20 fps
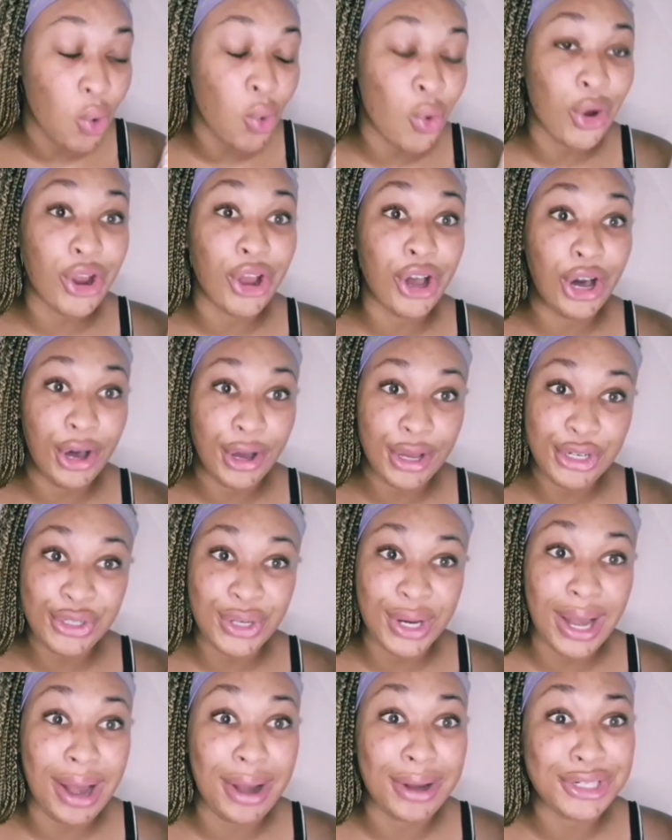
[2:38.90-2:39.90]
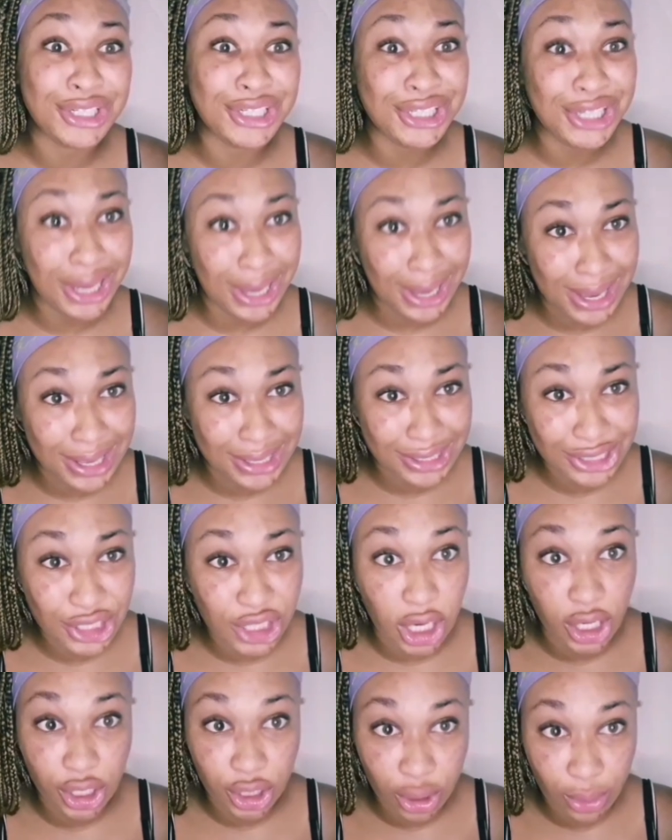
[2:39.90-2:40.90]
or 100 and change
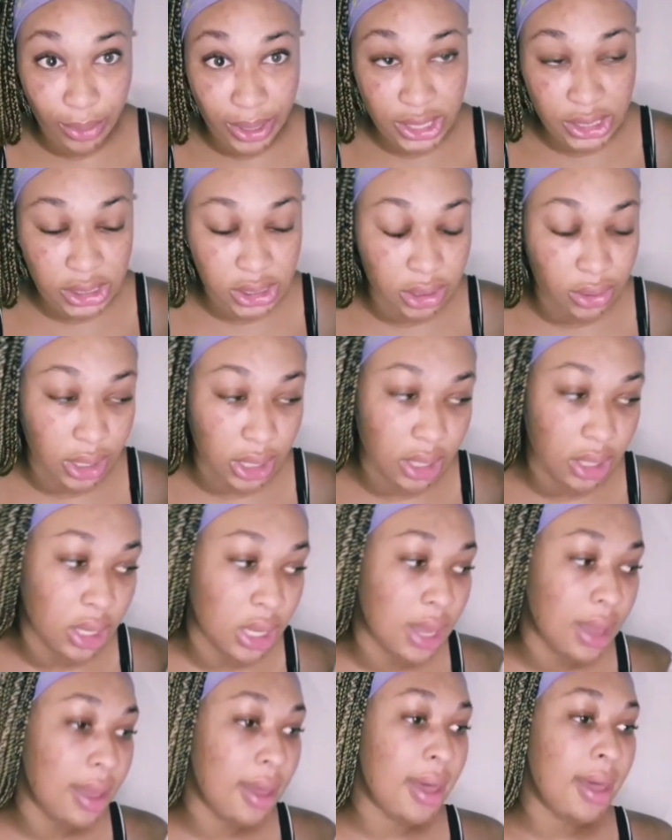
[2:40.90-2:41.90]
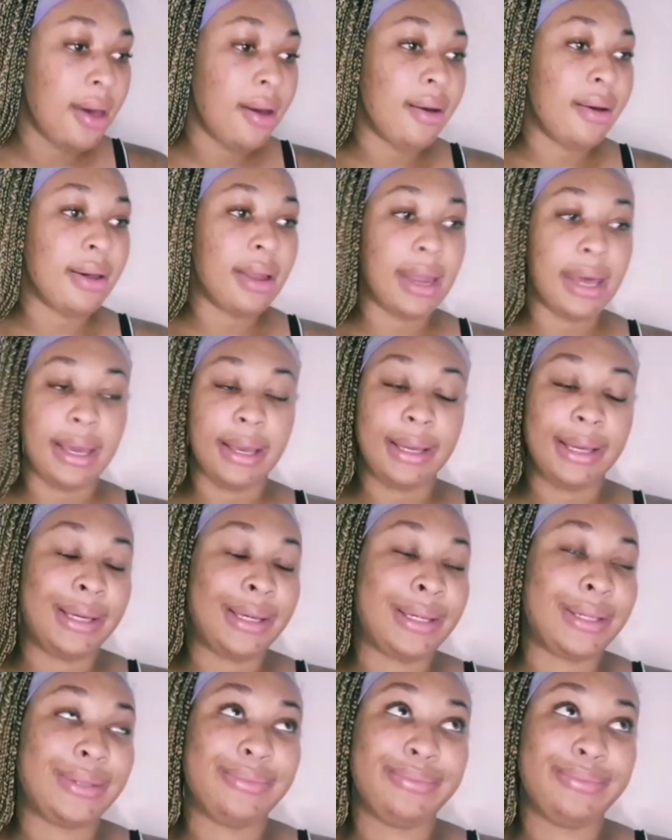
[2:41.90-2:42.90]
US, okay? Like